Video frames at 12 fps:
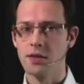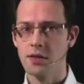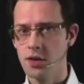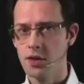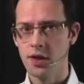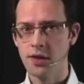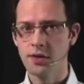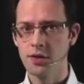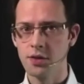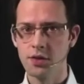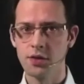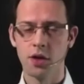your
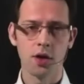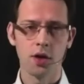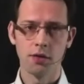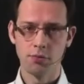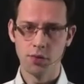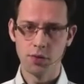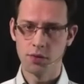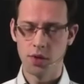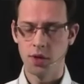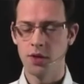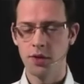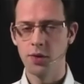answers, or
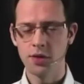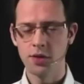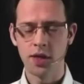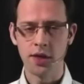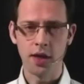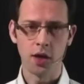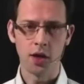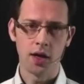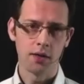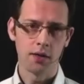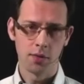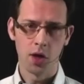otherwise you can
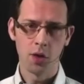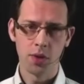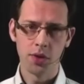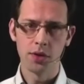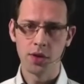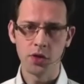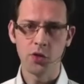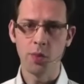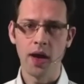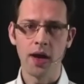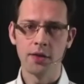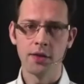open a
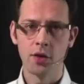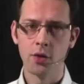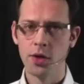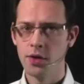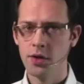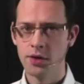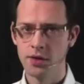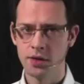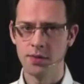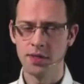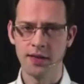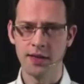notepad or Word or
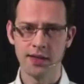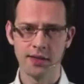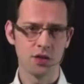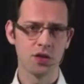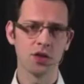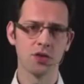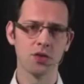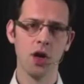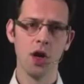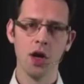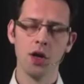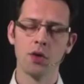something like that. It's just to
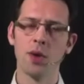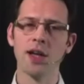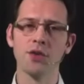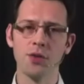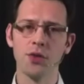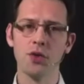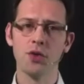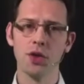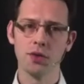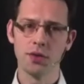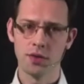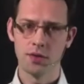write a few
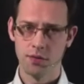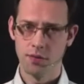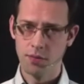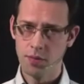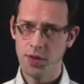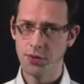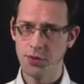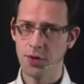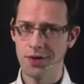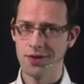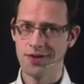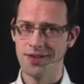notes
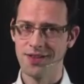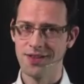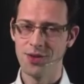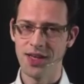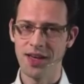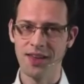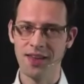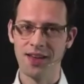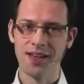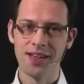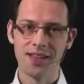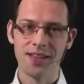before you can
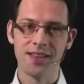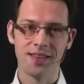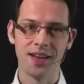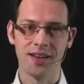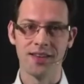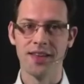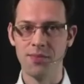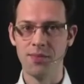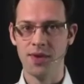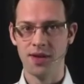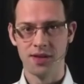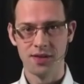tell them.
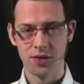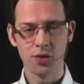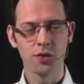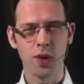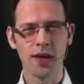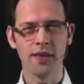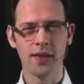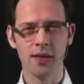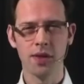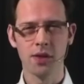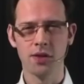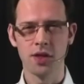Don't write them
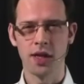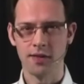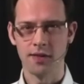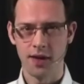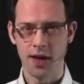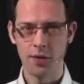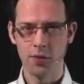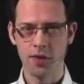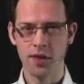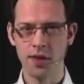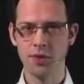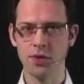in the chat. I want
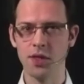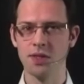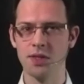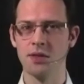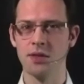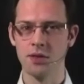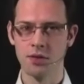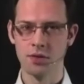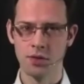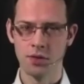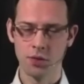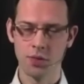them to keep
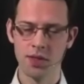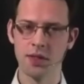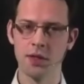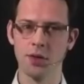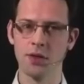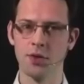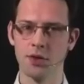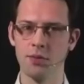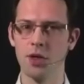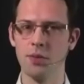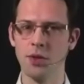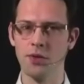to be secret for the
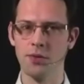moment.